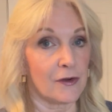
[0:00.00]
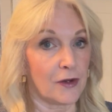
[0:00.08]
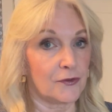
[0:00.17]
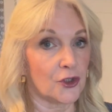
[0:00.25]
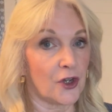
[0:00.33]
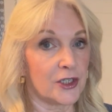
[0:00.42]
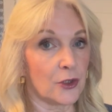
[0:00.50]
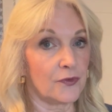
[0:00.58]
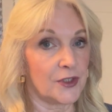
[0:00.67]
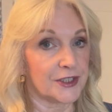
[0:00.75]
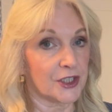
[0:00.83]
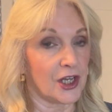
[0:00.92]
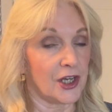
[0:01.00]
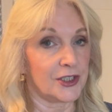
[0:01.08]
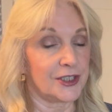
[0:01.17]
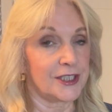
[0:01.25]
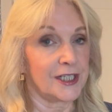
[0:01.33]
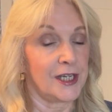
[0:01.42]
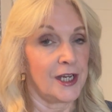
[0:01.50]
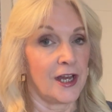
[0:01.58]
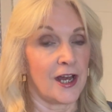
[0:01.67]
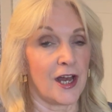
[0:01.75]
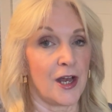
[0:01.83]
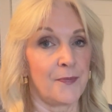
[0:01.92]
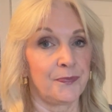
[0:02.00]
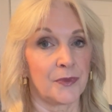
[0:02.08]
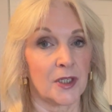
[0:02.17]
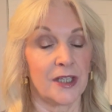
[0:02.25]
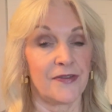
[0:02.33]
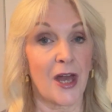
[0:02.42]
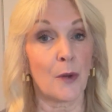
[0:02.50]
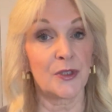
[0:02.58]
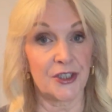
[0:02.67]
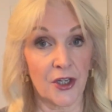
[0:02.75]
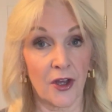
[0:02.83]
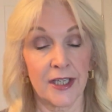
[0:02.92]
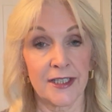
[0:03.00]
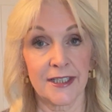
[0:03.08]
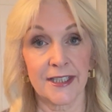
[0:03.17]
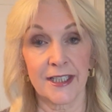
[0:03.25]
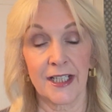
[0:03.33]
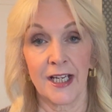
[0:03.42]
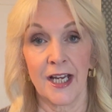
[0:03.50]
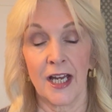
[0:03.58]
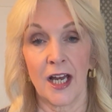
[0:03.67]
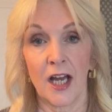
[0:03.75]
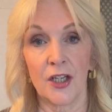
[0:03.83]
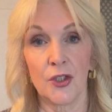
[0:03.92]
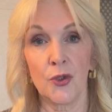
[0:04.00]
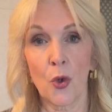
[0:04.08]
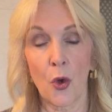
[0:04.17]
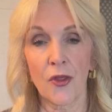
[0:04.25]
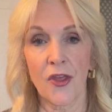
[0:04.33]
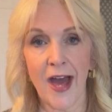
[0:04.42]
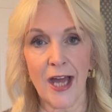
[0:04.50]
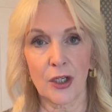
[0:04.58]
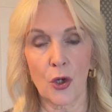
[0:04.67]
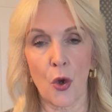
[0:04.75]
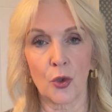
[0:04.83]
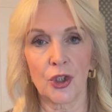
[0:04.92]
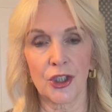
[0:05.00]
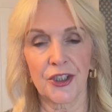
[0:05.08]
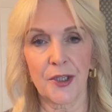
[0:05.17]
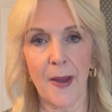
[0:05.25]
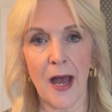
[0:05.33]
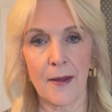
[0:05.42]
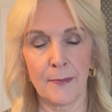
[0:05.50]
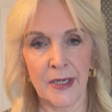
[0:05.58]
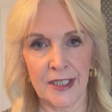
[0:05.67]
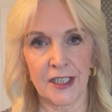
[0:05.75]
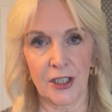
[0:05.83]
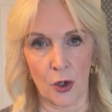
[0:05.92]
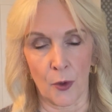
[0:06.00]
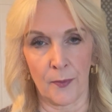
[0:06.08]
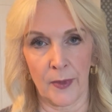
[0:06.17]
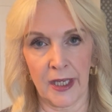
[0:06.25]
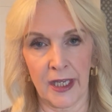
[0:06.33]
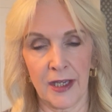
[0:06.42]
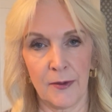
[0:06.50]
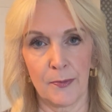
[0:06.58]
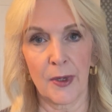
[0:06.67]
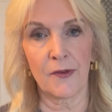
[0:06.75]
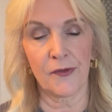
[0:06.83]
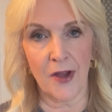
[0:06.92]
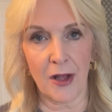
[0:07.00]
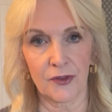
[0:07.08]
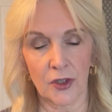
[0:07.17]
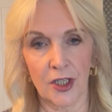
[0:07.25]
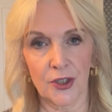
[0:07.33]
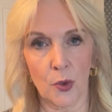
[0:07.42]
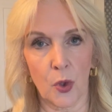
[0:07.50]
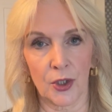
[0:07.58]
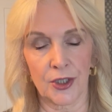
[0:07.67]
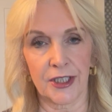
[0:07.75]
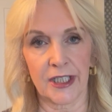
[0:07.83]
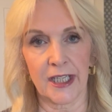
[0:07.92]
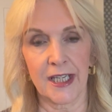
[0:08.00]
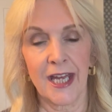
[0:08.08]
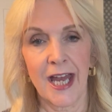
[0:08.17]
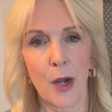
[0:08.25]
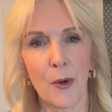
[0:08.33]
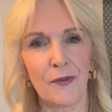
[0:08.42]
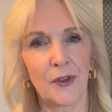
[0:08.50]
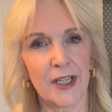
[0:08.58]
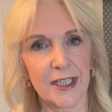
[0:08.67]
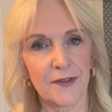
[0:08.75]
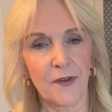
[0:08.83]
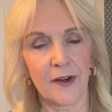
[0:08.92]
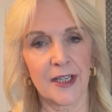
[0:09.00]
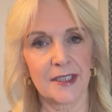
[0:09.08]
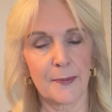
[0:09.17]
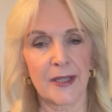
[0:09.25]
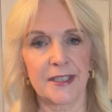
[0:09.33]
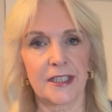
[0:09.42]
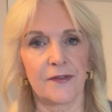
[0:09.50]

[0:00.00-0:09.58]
I've tried on the skirt. That was nice. Not that long, just about a midi on me, but felt nice quality. However, it is very expensive,